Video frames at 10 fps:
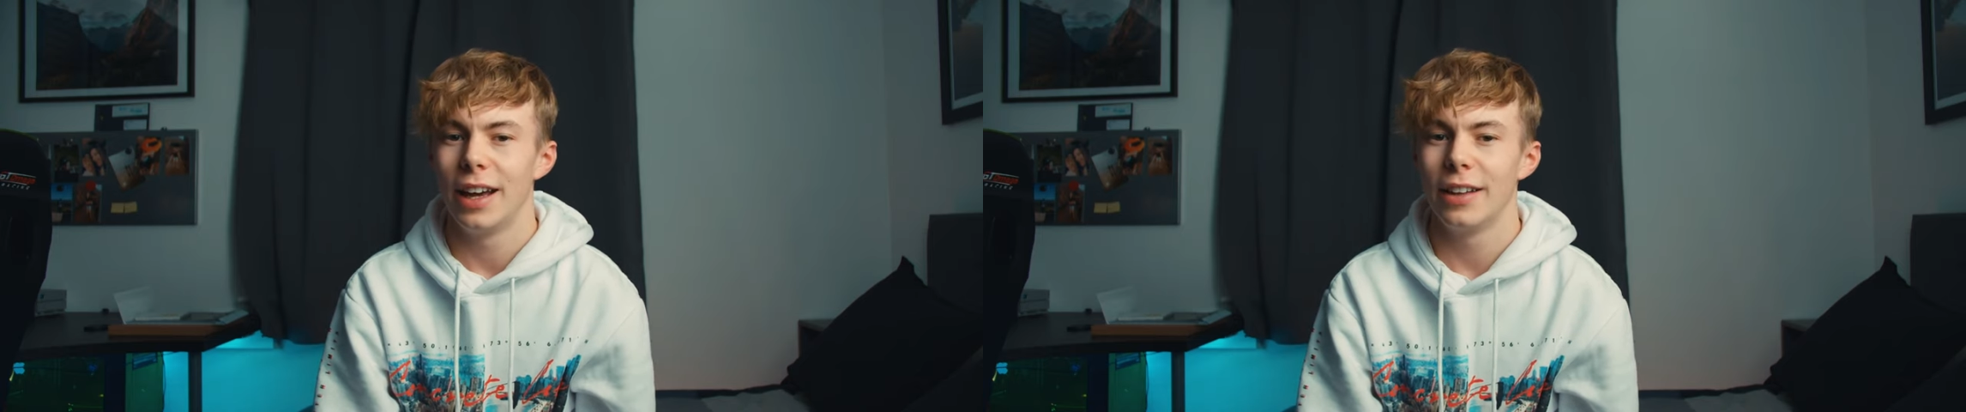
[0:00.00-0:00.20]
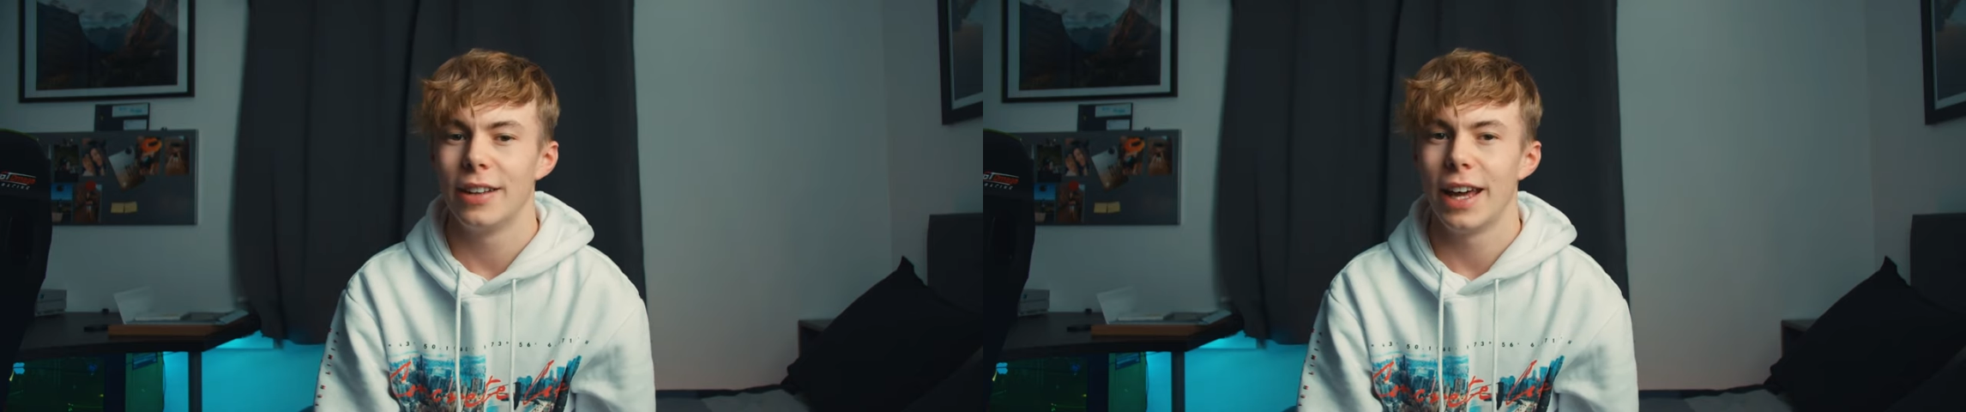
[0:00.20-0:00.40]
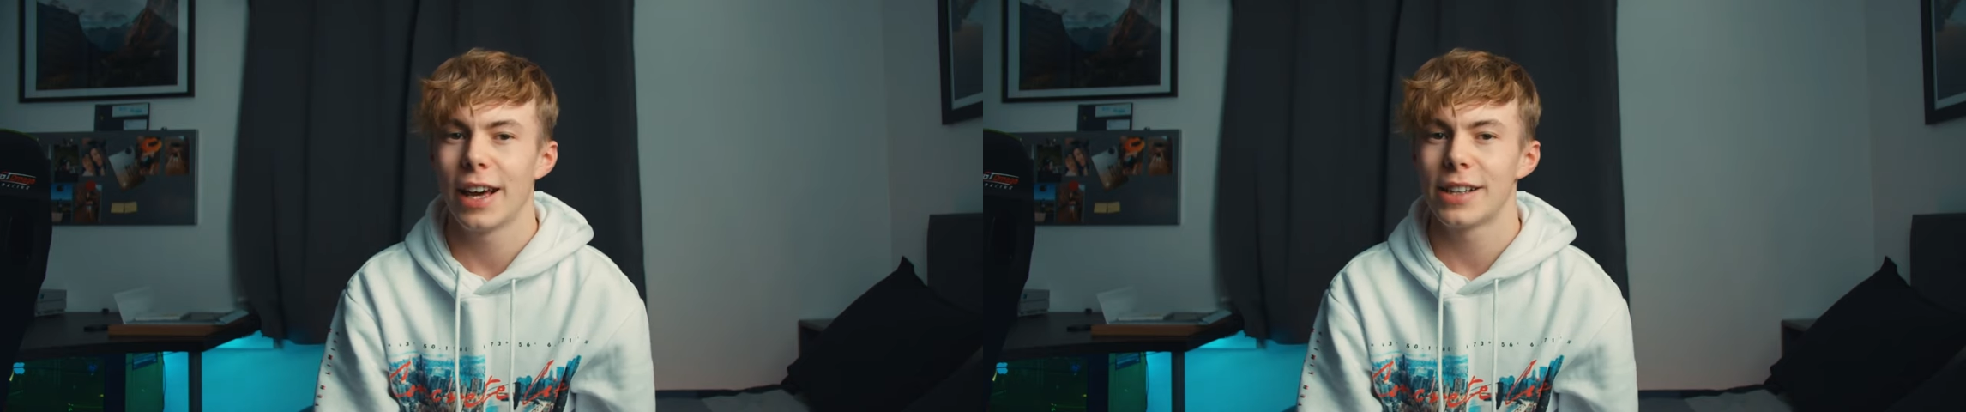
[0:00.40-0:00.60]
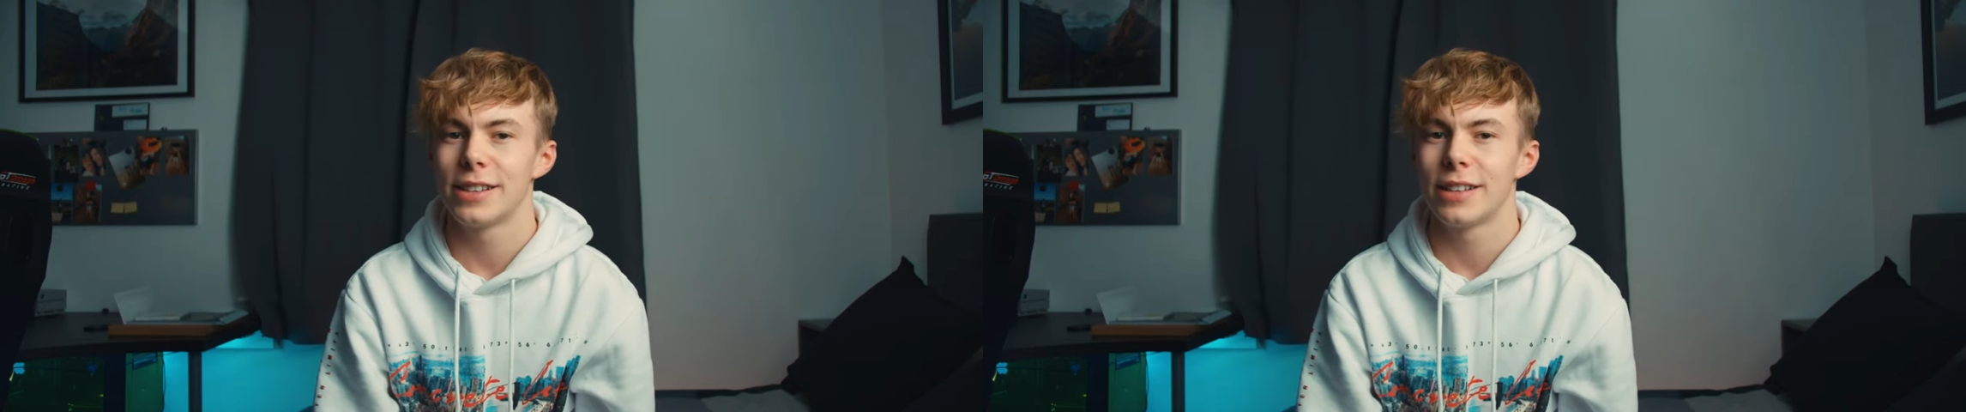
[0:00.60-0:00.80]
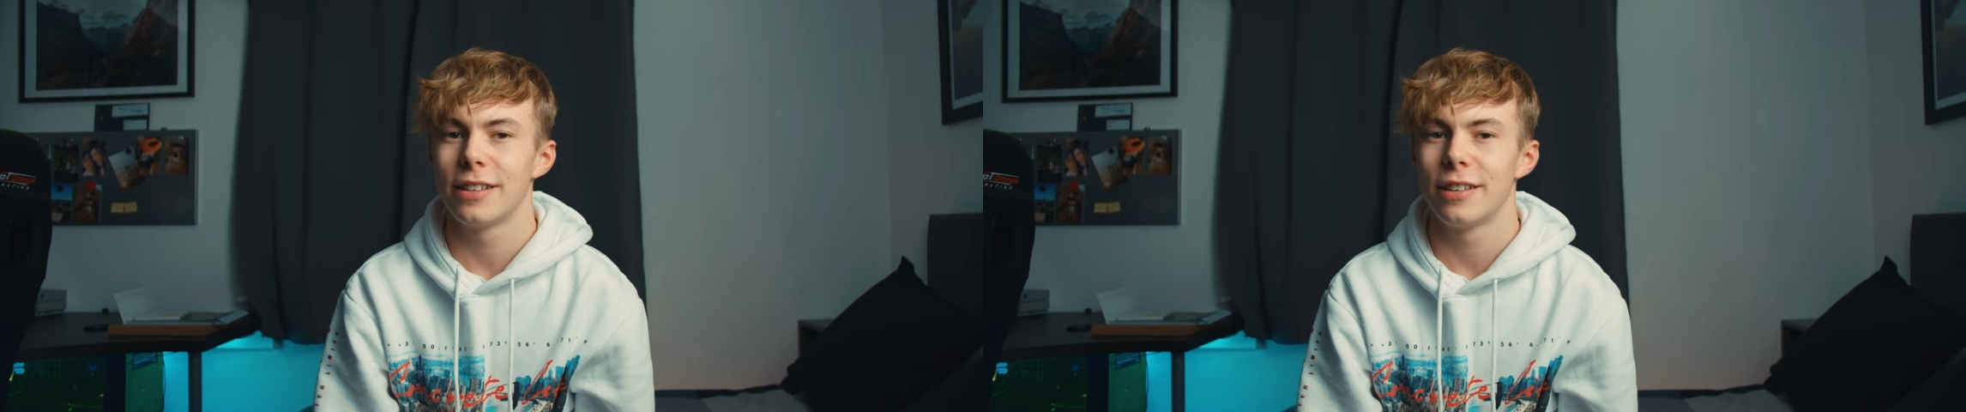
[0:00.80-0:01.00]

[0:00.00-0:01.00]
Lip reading: in the next